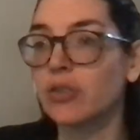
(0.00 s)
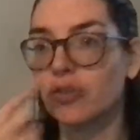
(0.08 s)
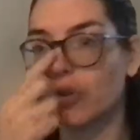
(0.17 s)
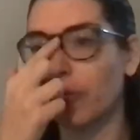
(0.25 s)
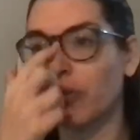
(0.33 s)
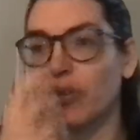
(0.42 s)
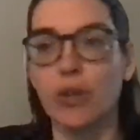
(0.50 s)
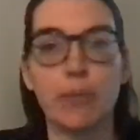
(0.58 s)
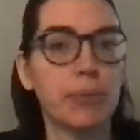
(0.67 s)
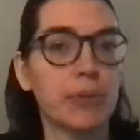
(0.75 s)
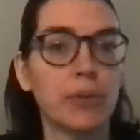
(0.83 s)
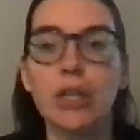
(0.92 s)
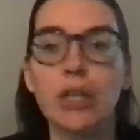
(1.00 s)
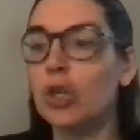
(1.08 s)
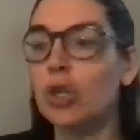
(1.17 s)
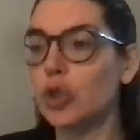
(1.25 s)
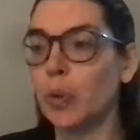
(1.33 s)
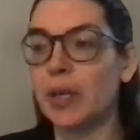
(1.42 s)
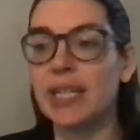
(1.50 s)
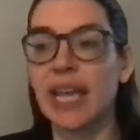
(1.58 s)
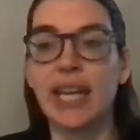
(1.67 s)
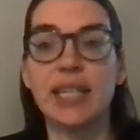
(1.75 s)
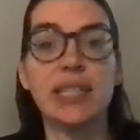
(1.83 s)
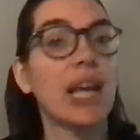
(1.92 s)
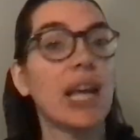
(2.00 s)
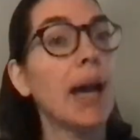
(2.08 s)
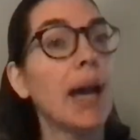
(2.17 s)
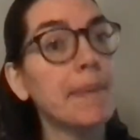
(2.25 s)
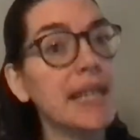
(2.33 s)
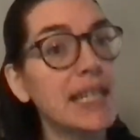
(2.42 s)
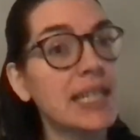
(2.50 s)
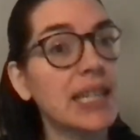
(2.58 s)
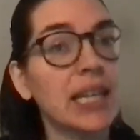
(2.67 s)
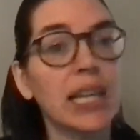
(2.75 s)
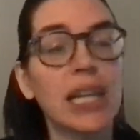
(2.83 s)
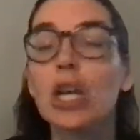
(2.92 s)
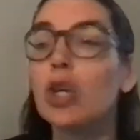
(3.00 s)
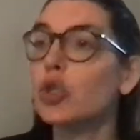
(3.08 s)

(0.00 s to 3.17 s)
So, for example, to attend a meeting,